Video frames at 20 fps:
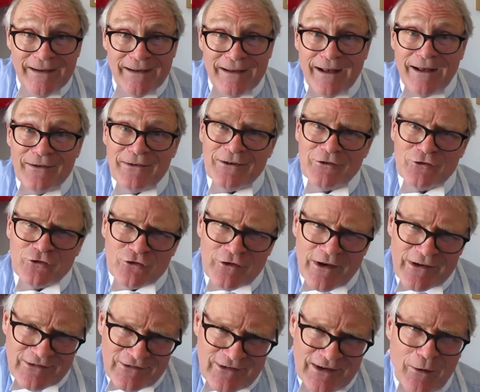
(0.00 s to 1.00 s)
An
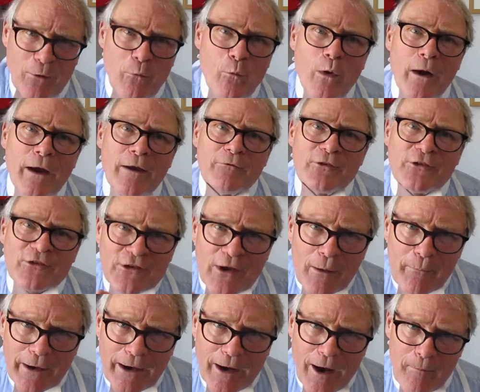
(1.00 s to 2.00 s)
interesting way of
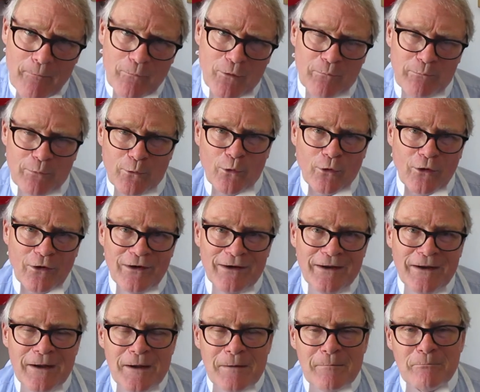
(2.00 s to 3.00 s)
summing up the book.
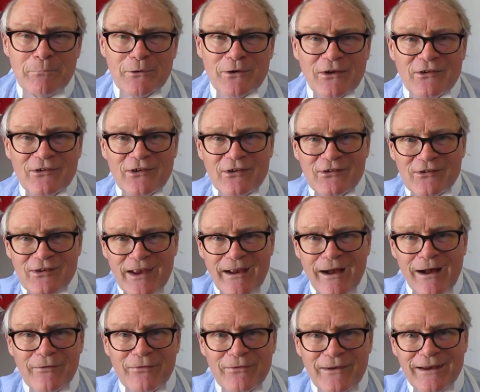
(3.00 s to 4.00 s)
But as I say,
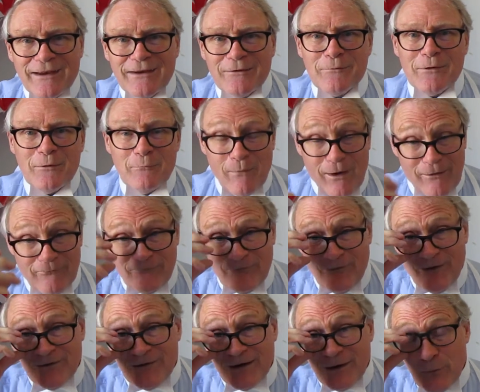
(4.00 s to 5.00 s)
I think you might
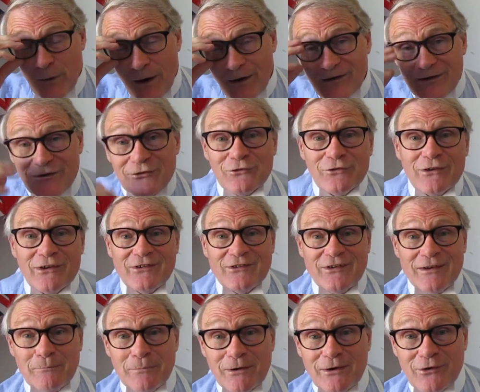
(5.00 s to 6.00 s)
find it quite
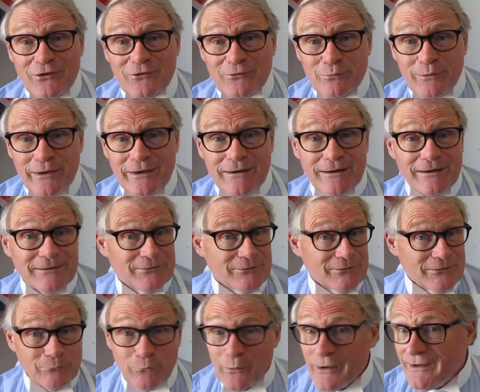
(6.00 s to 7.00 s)
interesting, because we
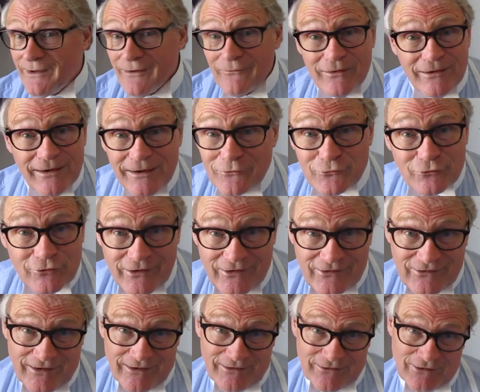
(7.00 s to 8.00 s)
live in
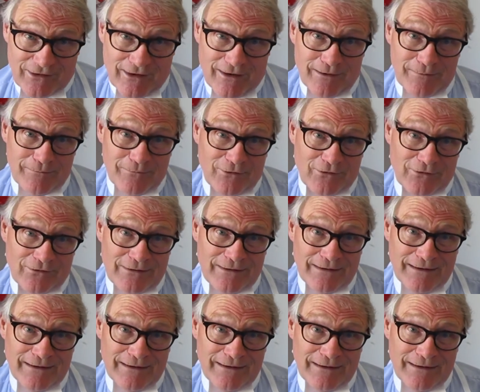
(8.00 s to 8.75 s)
interesting times.